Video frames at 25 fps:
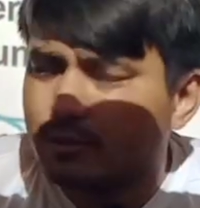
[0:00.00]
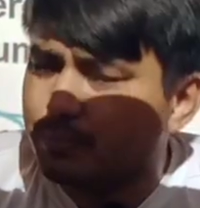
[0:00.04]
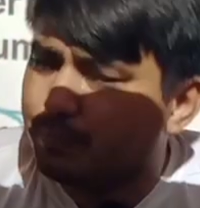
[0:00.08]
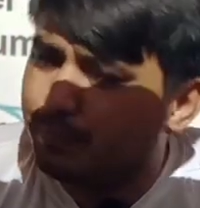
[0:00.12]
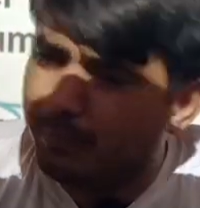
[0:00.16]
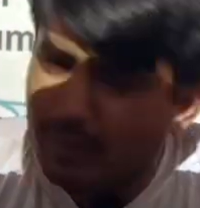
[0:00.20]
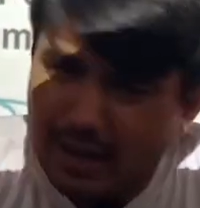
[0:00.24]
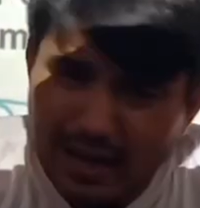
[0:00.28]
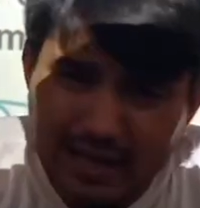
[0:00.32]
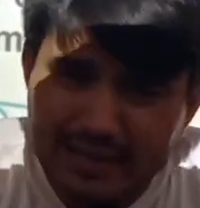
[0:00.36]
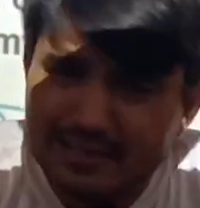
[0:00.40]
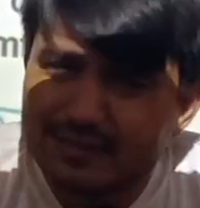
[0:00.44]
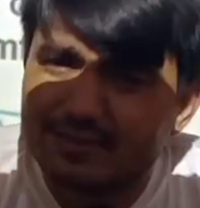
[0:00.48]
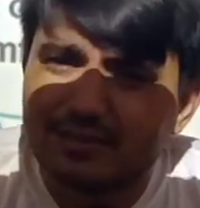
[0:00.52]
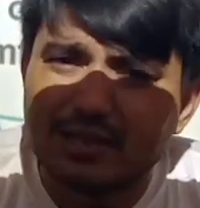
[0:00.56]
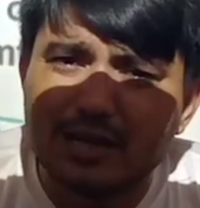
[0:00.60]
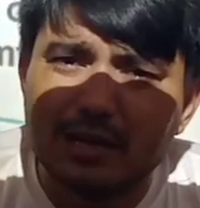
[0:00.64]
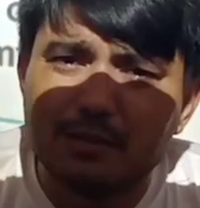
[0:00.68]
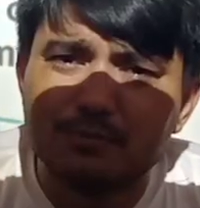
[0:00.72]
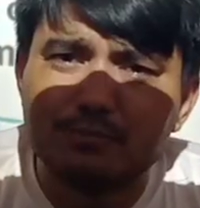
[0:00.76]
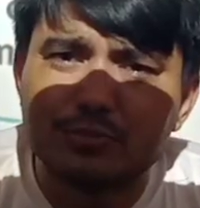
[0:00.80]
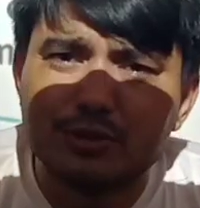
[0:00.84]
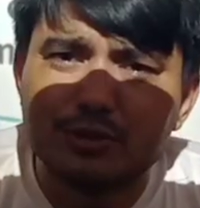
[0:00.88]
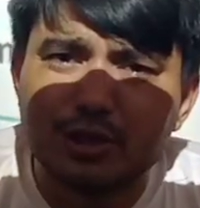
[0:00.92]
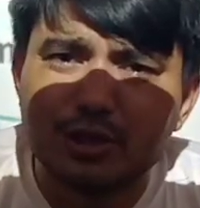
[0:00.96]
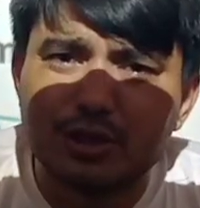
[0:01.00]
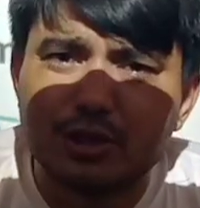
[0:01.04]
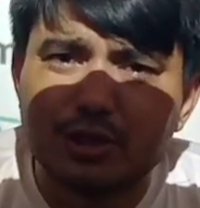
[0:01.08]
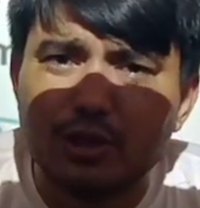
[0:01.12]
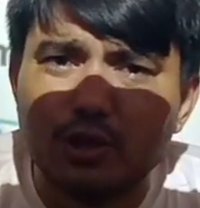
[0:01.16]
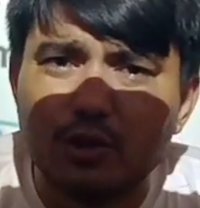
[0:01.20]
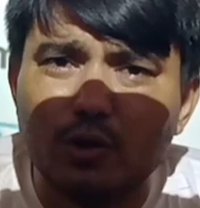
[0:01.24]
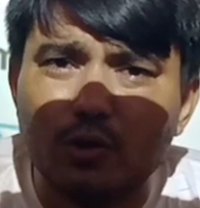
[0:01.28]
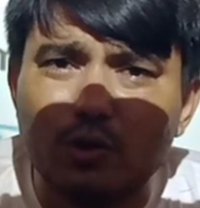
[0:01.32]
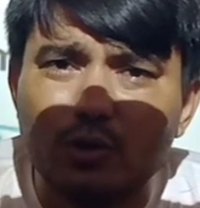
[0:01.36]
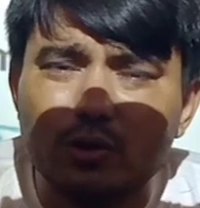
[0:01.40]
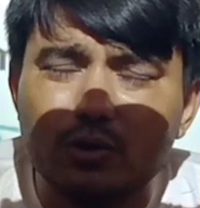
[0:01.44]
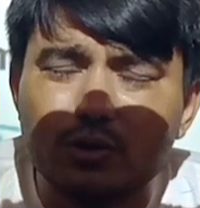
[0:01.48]
These are best
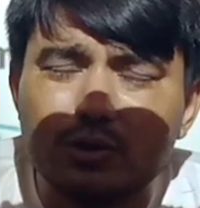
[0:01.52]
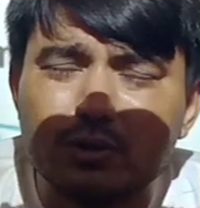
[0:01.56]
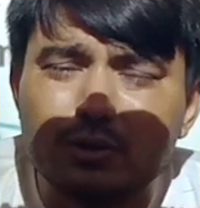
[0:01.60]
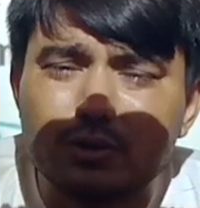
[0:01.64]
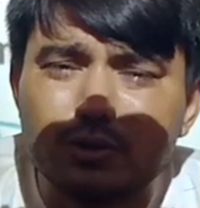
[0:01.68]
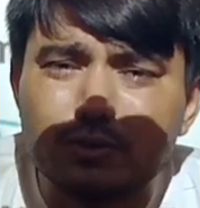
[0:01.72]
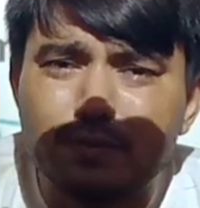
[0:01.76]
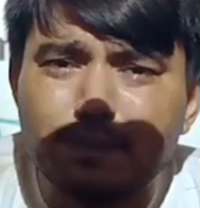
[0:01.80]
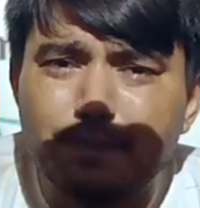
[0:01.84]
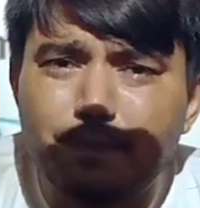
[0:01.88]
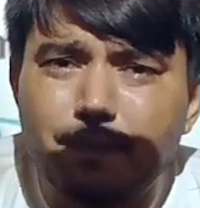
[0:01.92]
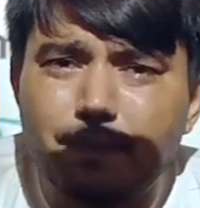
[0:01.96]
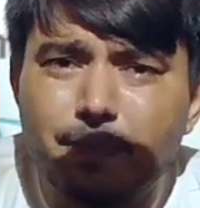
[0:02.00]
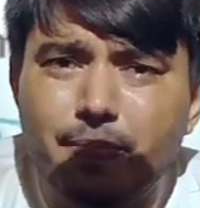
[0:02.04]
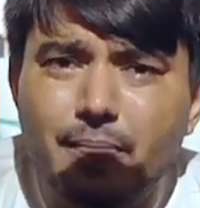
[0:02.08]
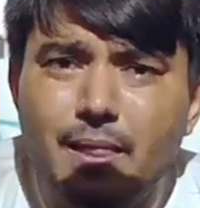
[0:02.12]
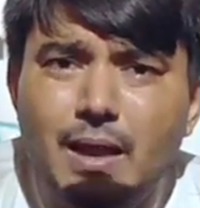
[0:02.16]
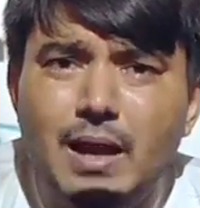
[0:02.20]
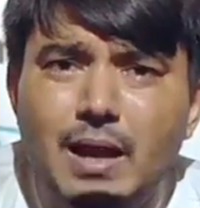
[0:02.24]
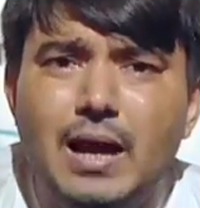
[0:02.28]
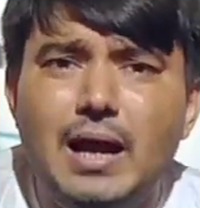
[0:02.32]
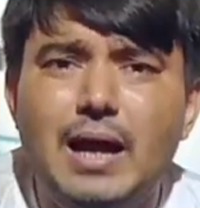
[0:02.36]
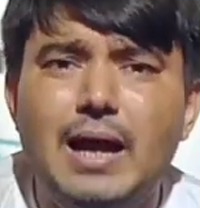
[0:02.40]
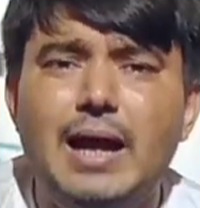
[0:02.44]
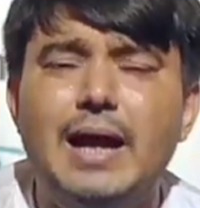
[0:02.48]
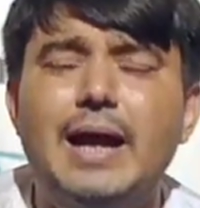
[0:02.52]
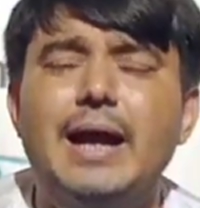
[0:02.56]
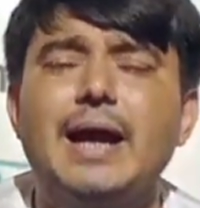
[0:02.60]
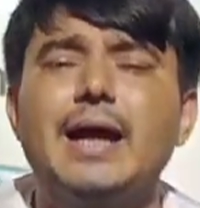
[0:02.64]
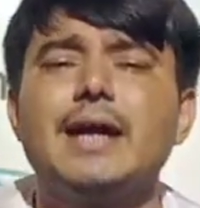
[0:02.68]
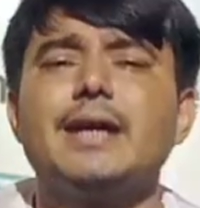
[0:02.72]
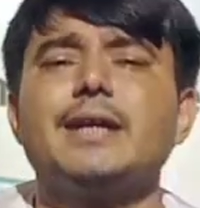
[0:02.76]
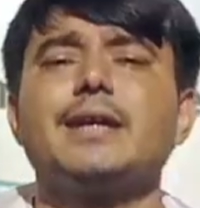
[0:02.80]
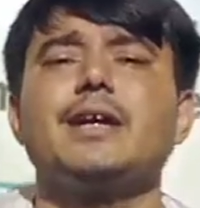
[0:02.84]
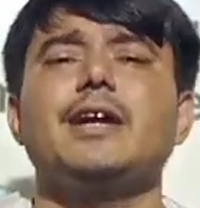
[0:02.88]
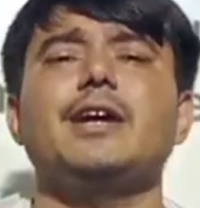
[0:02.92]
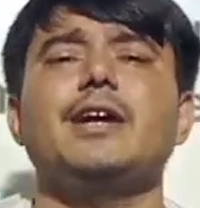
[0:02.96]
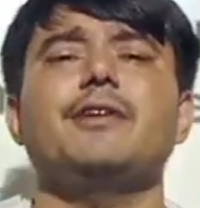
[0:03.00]
MCQs.
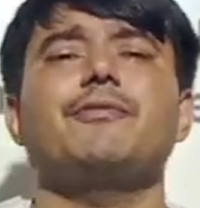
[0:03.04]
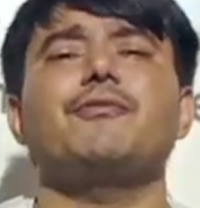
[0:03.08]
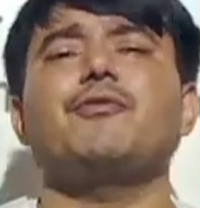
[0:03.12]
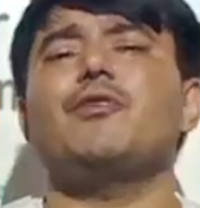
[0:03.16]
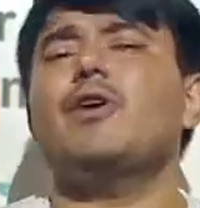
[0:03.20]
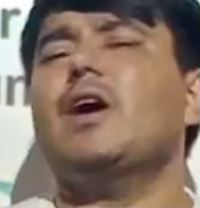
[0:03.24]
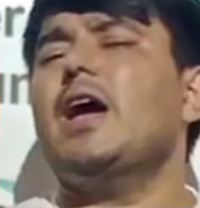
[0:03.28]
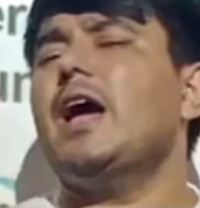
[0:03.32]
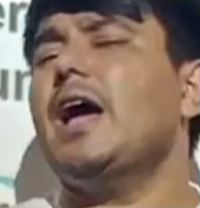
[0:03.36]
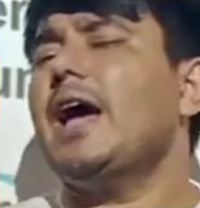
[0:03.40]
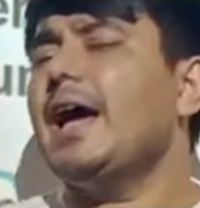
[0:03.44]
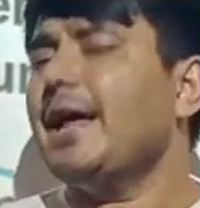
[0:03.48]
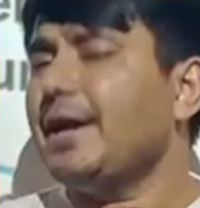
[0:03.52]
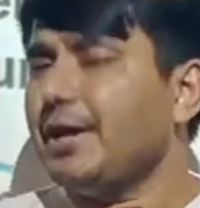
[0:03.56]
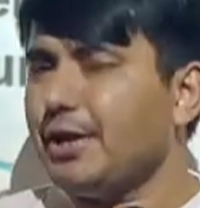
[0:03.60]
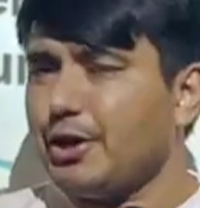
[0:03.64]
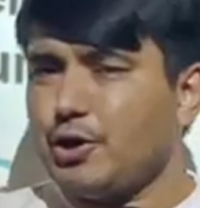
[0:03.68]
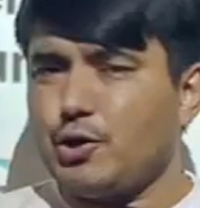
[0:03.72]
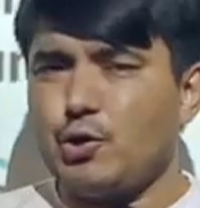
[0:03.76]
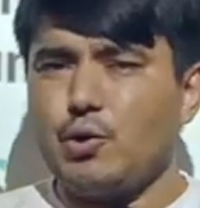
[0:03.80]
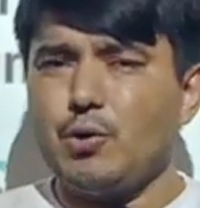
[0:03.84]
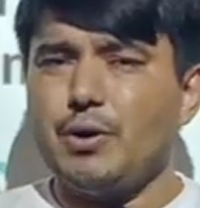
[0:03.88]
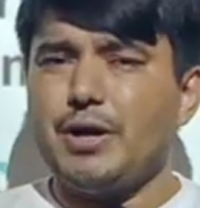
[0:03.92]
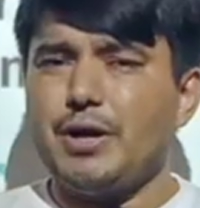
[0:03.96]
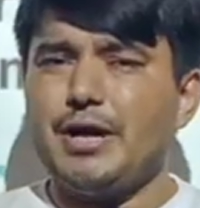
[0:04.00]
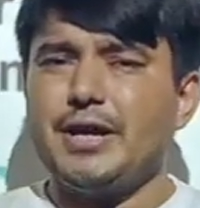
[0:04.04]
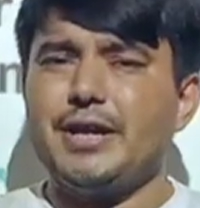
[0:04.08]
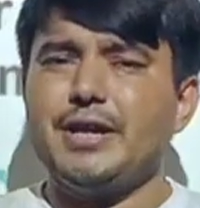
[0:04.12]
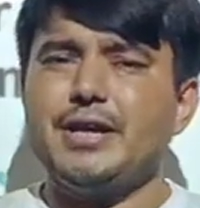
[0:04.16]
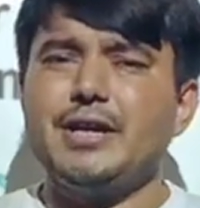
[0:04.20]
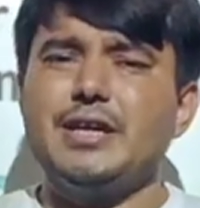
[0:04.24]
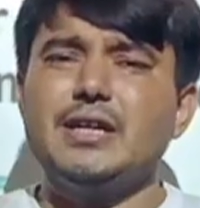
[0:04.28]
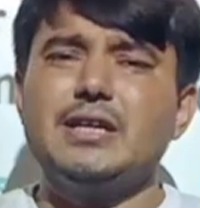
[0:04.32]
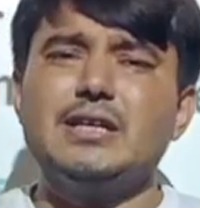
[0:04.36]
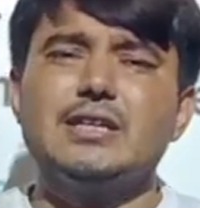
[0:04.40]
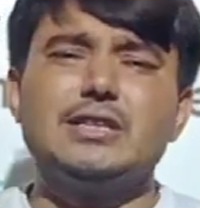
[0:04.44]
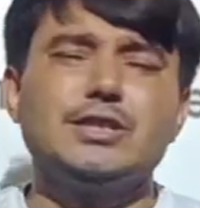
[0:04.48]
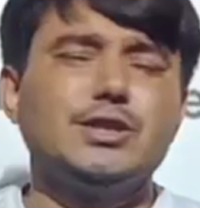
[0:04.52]
And if any
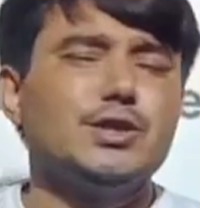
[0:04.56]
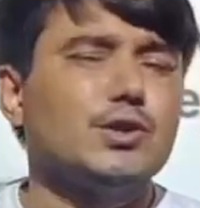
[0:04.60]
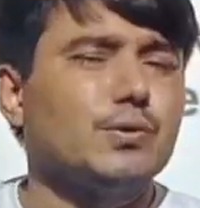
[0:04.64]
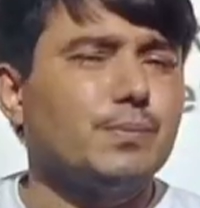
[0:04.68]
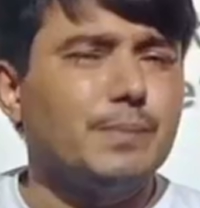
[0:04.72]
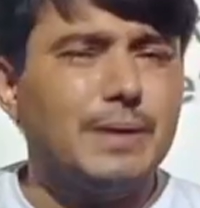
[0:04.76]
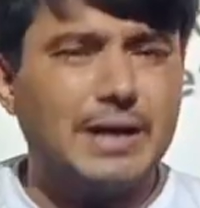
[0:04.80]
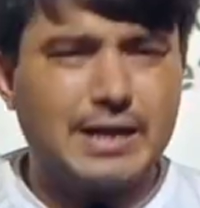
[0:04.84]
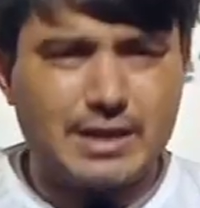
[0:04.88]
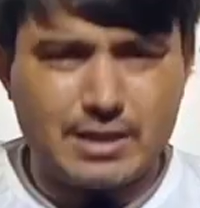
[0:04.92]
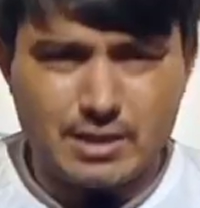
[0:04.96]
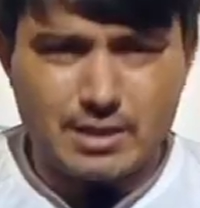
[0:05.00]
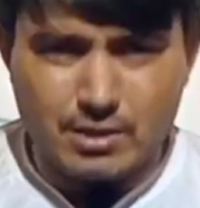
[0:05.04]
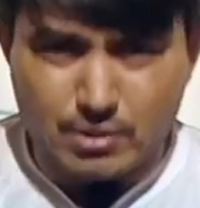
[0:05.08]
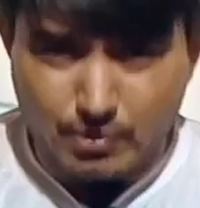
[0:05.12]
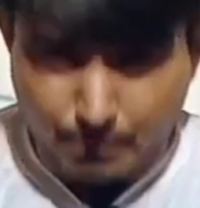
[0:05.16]
query you